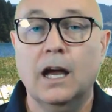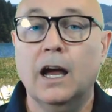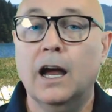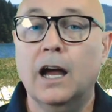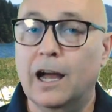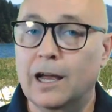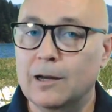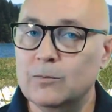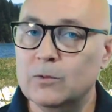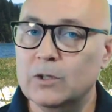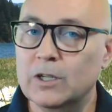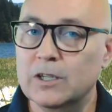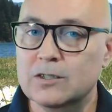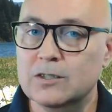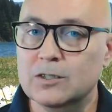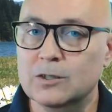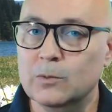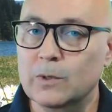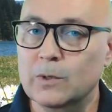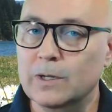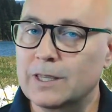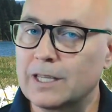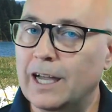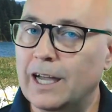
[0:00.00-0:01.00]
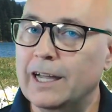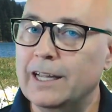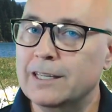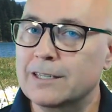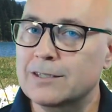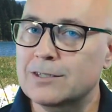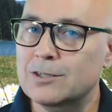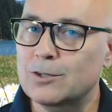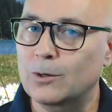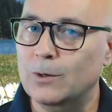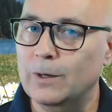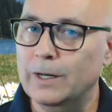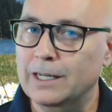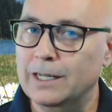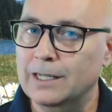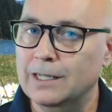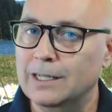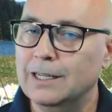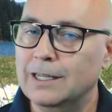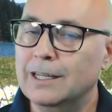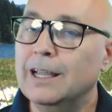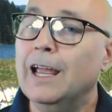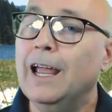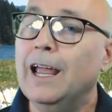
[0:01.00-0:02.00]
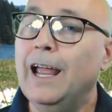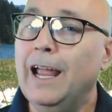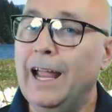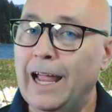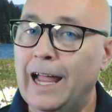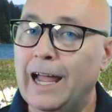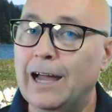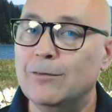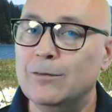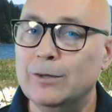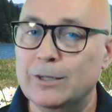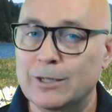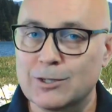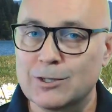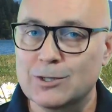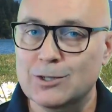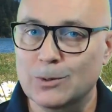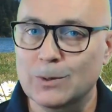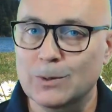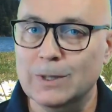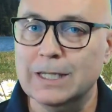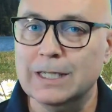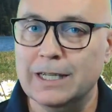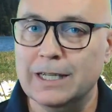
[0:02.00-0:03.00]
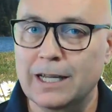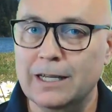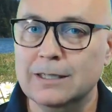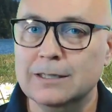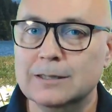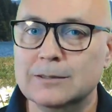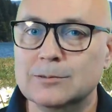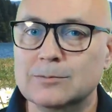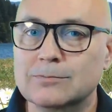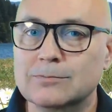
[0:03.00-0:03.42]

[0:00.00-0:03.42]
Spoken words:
I'm Russell with iHistorian. Have a historic day.